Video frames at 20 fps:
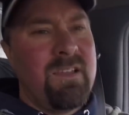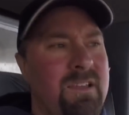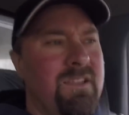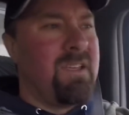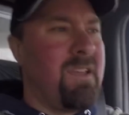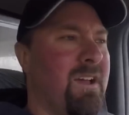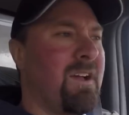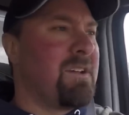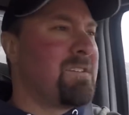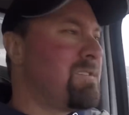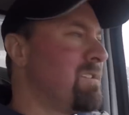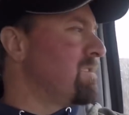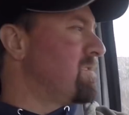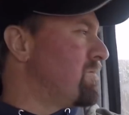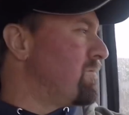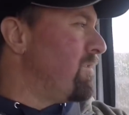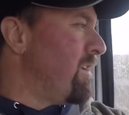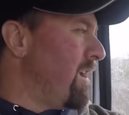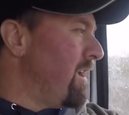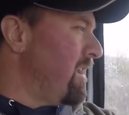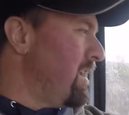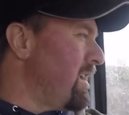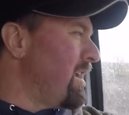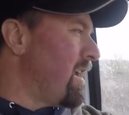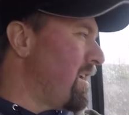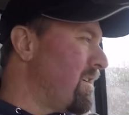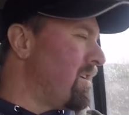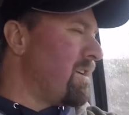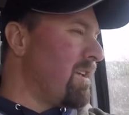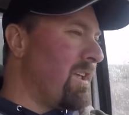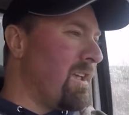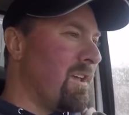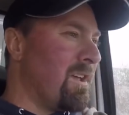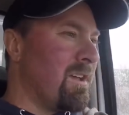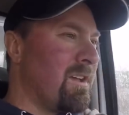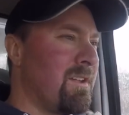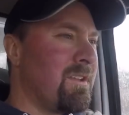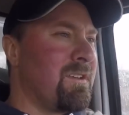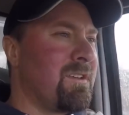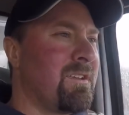Yes, it's raining out
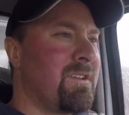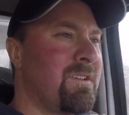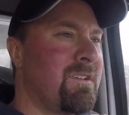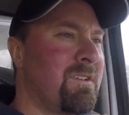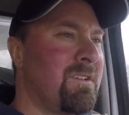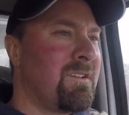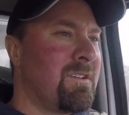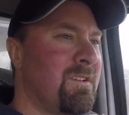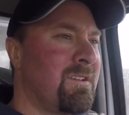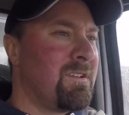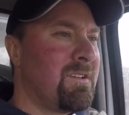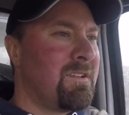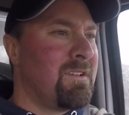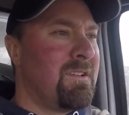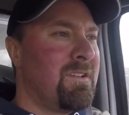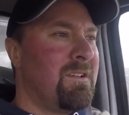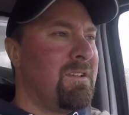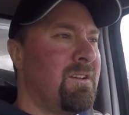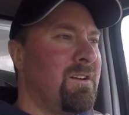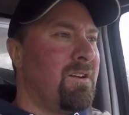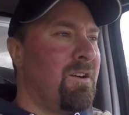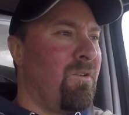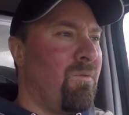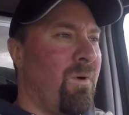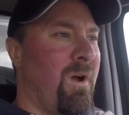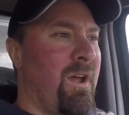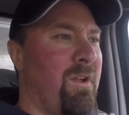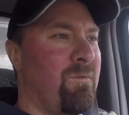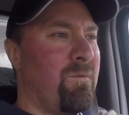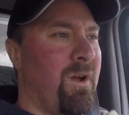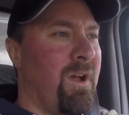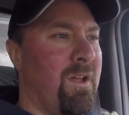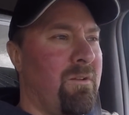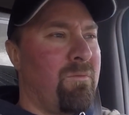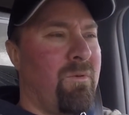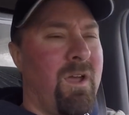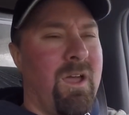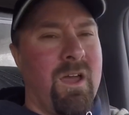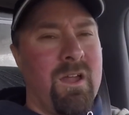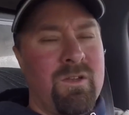again. Wet, wet,
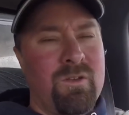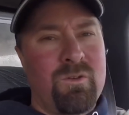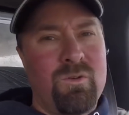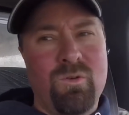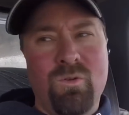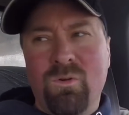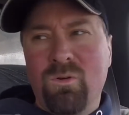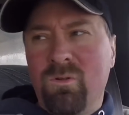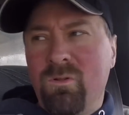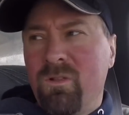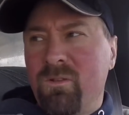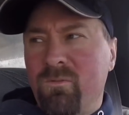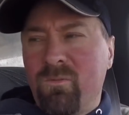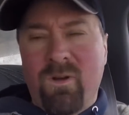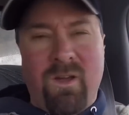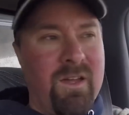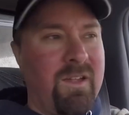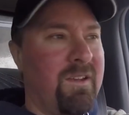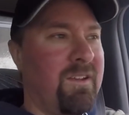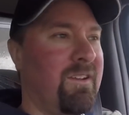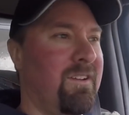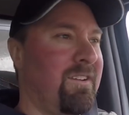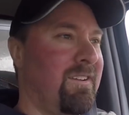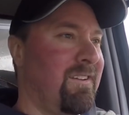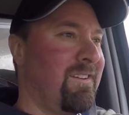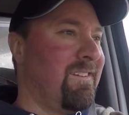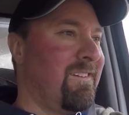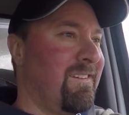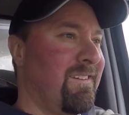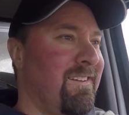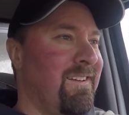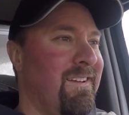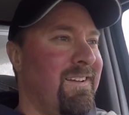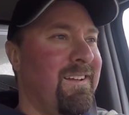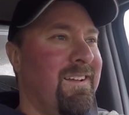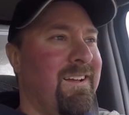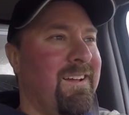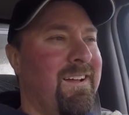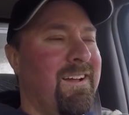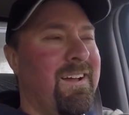wet. Cool and wet.
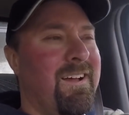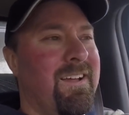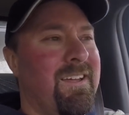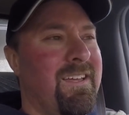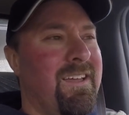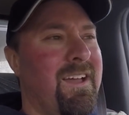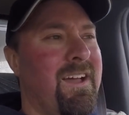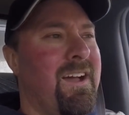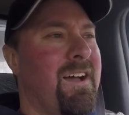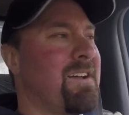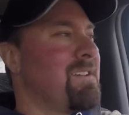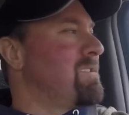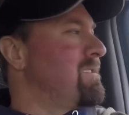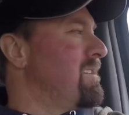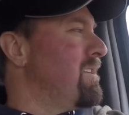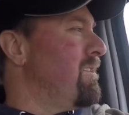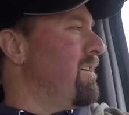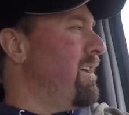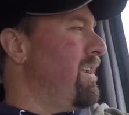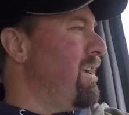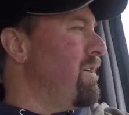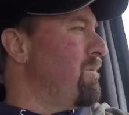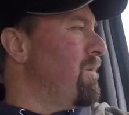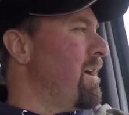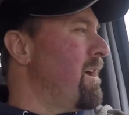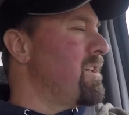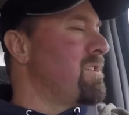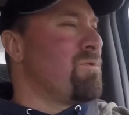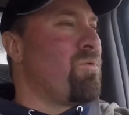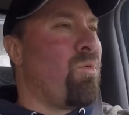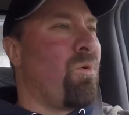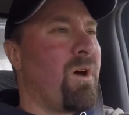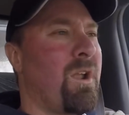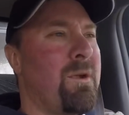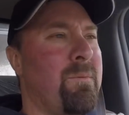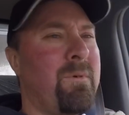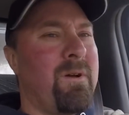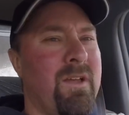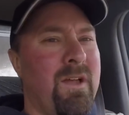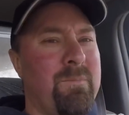Yeah, so anyways, what
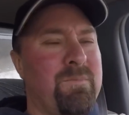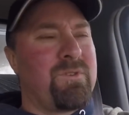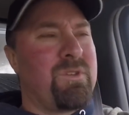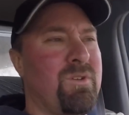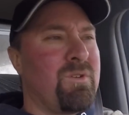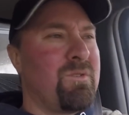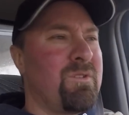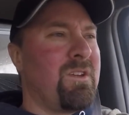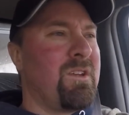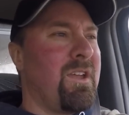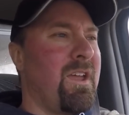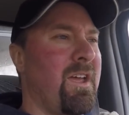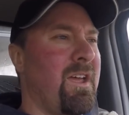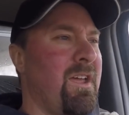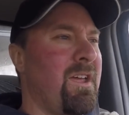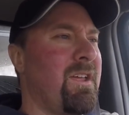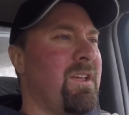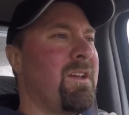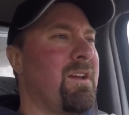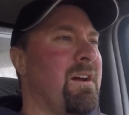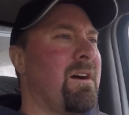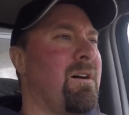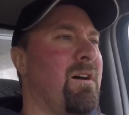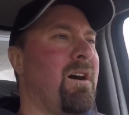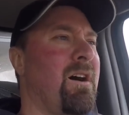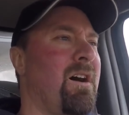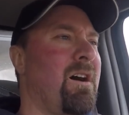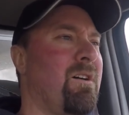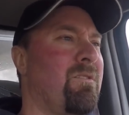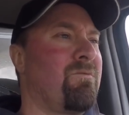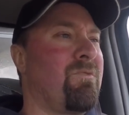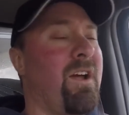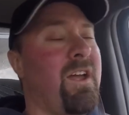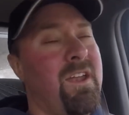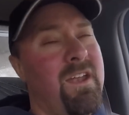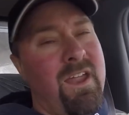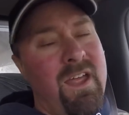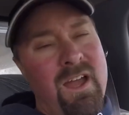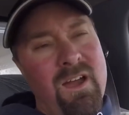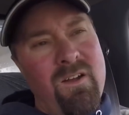am I up to today?
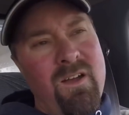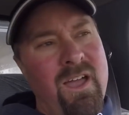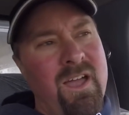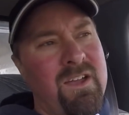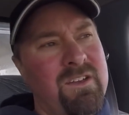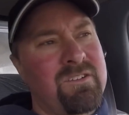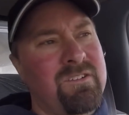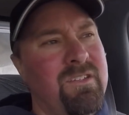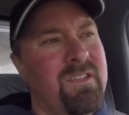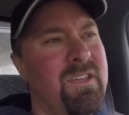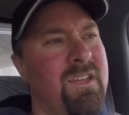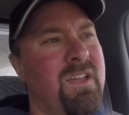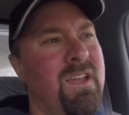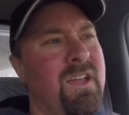Right now, actually,